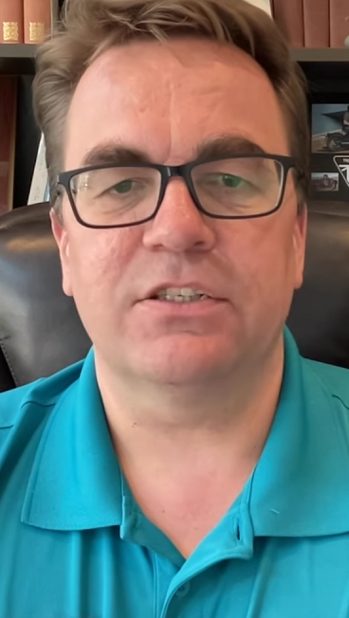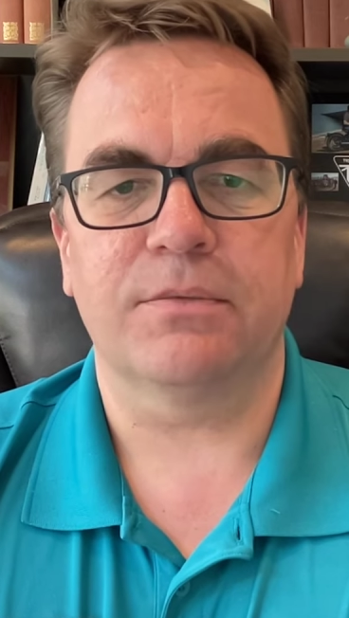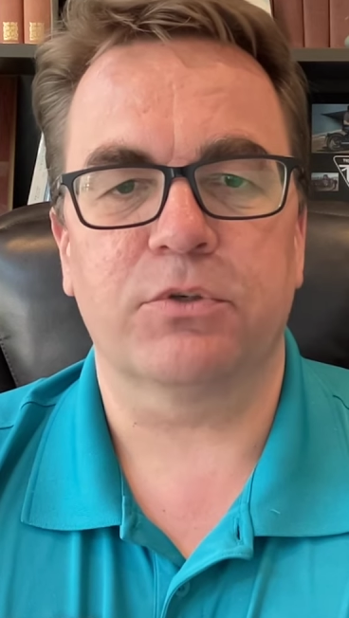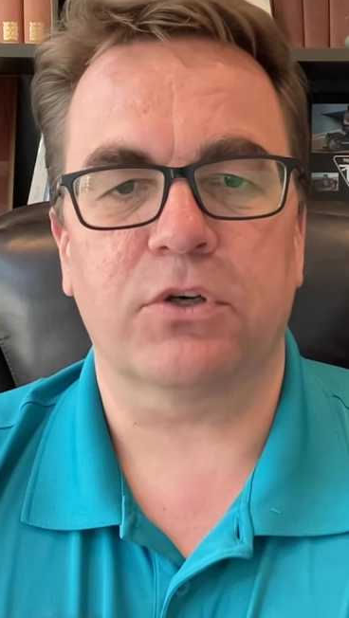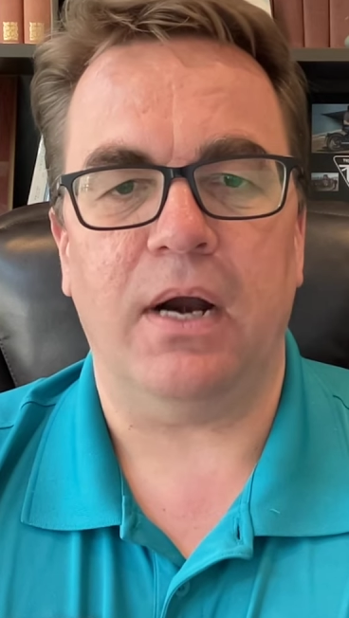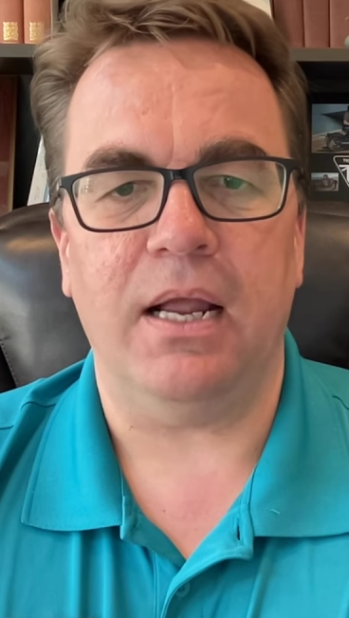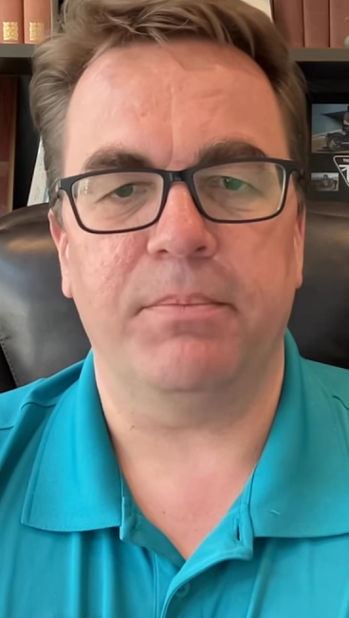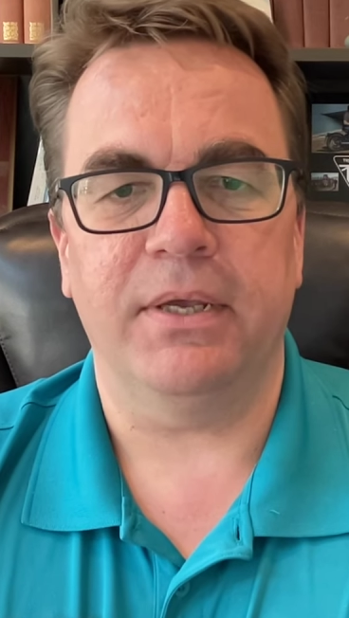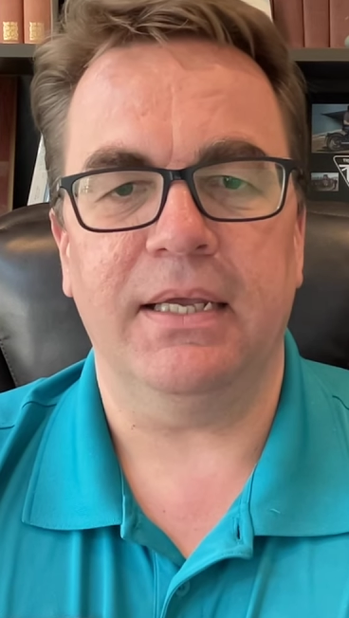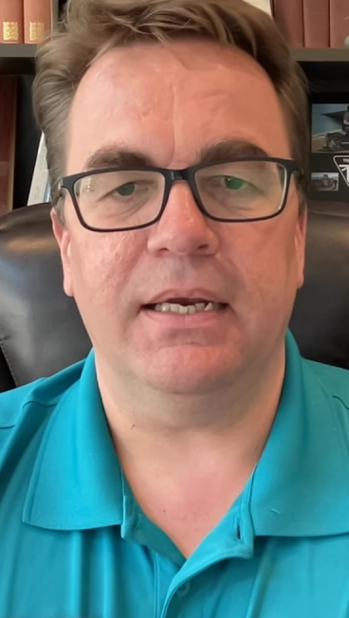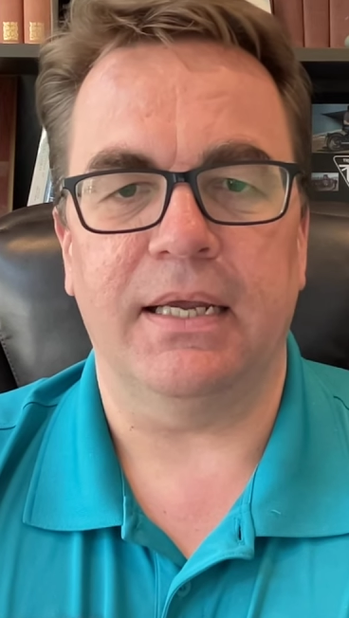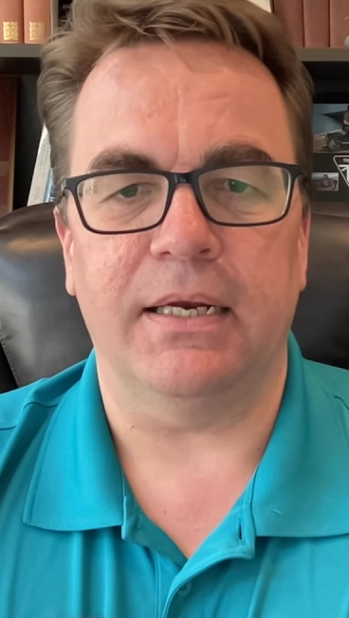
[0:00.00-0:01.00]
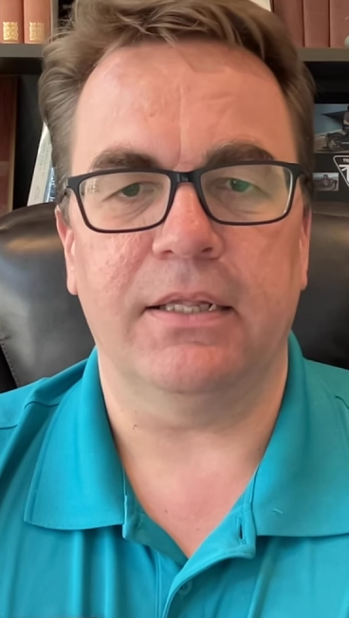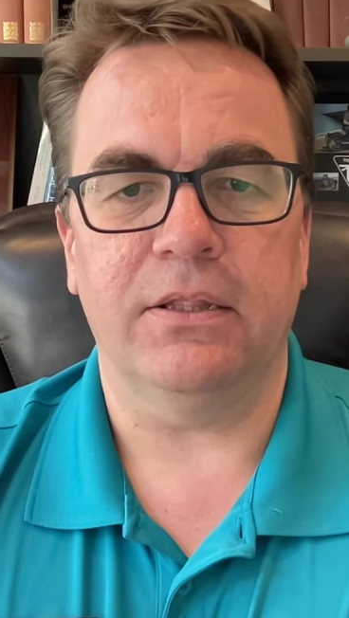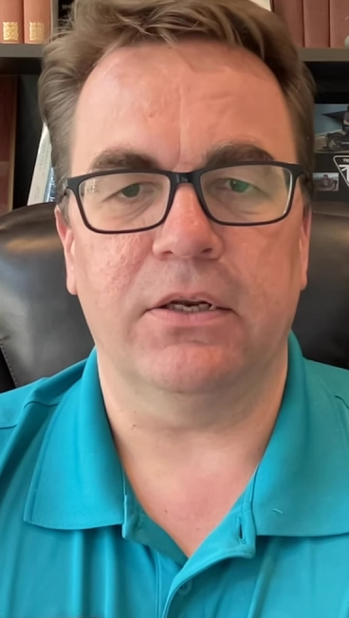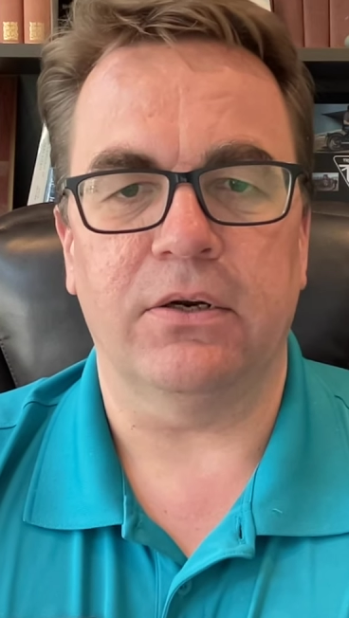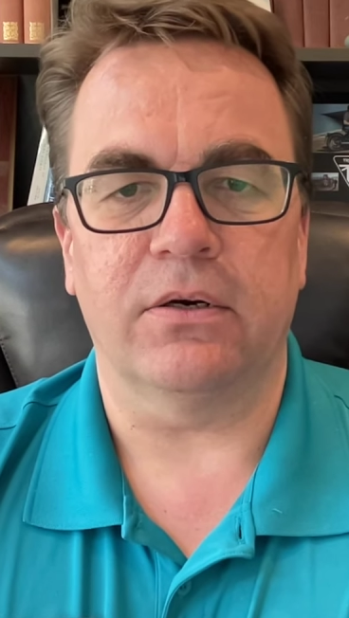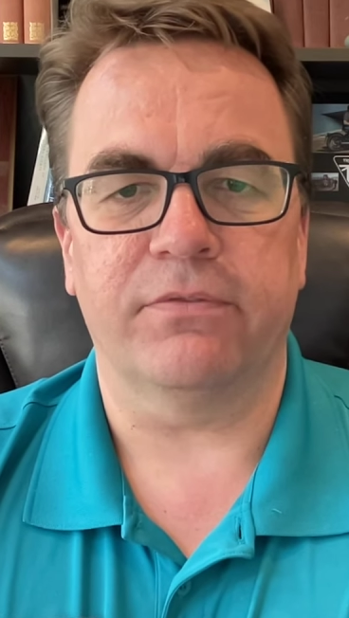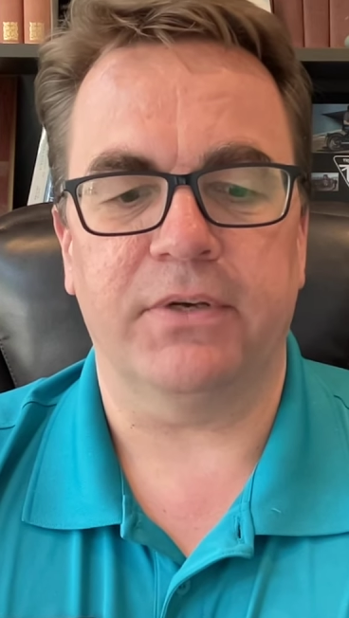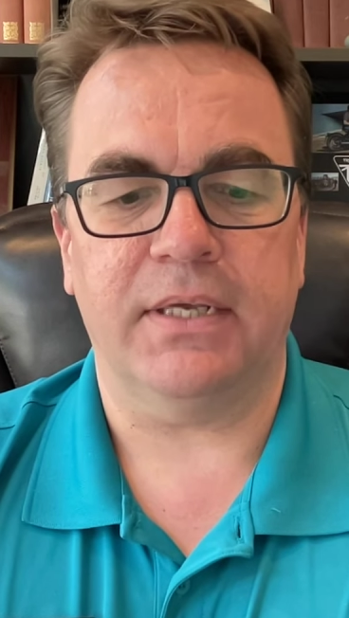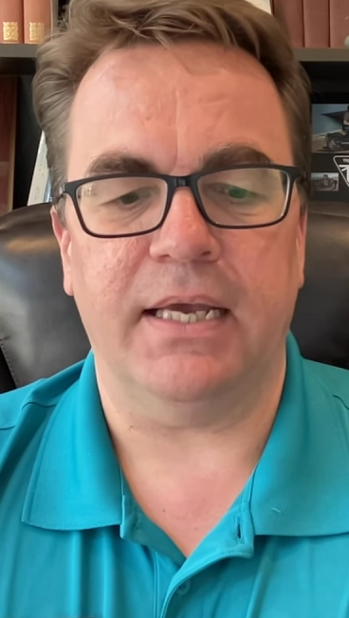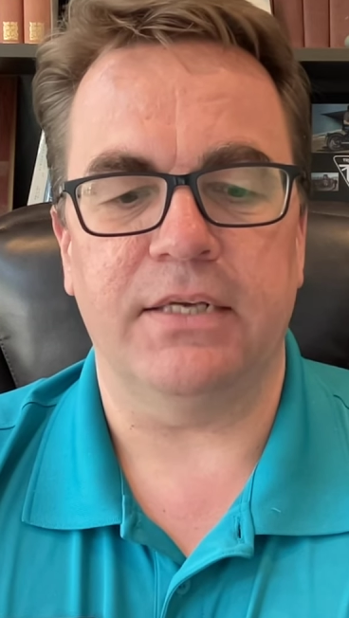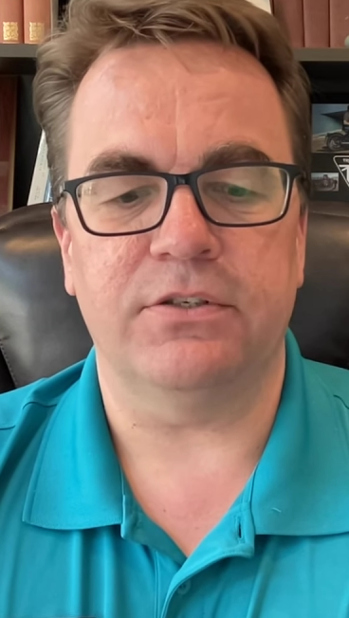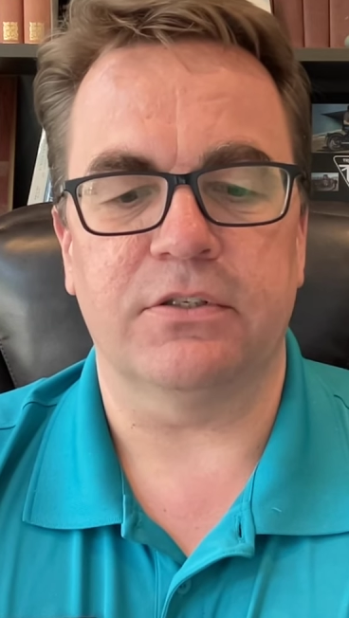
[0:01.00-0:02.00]
subscribing, and hitting the
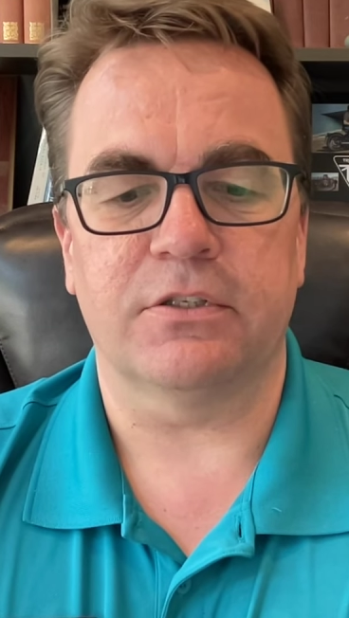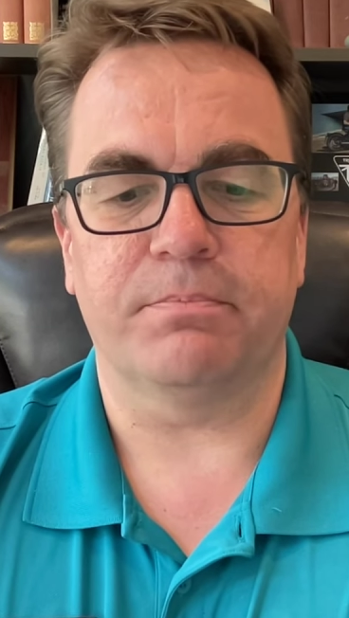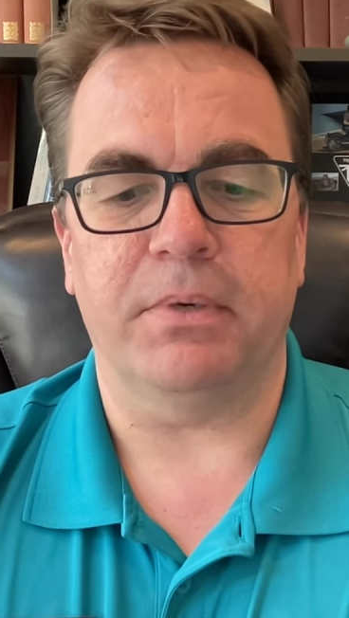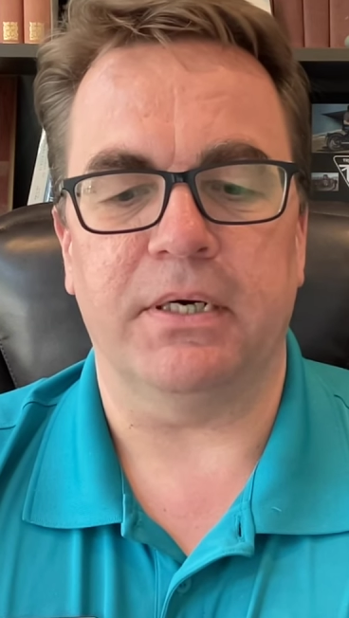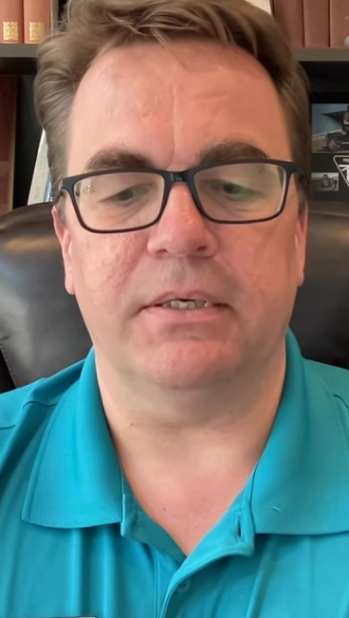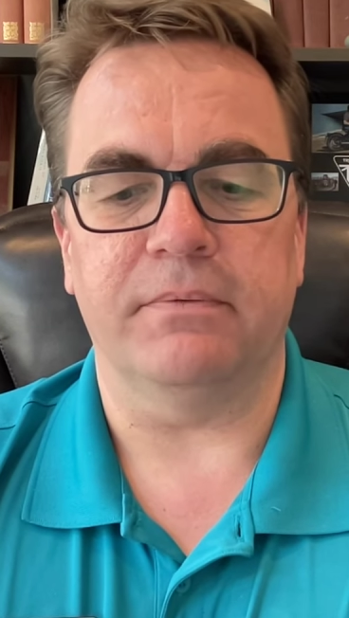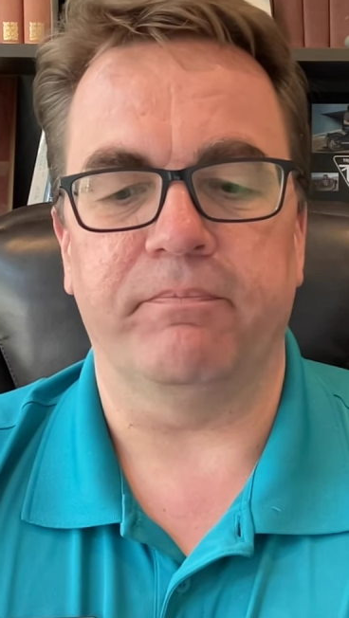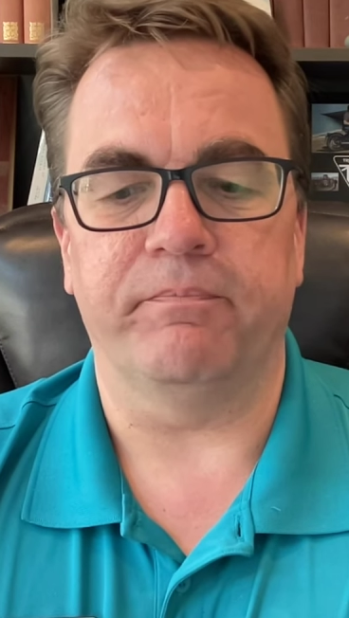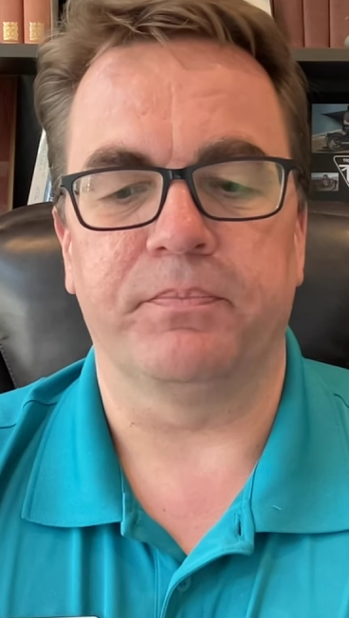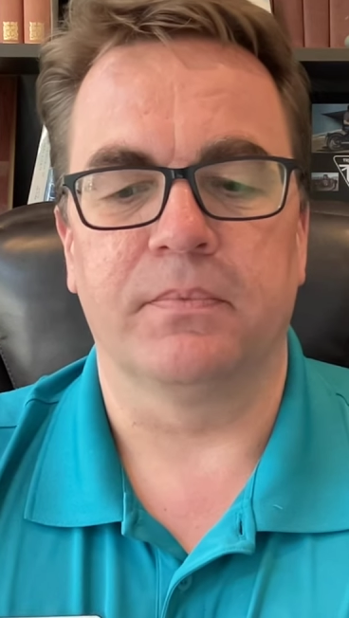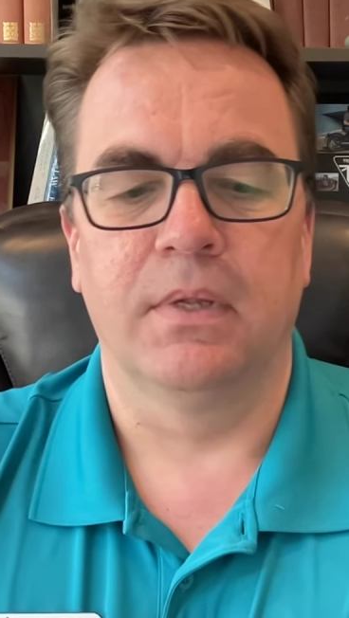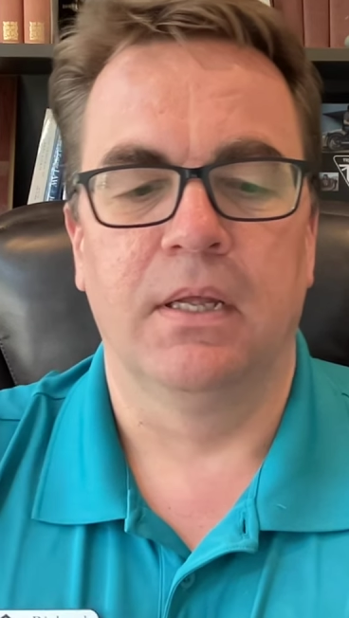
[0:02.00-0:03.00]
notifications button.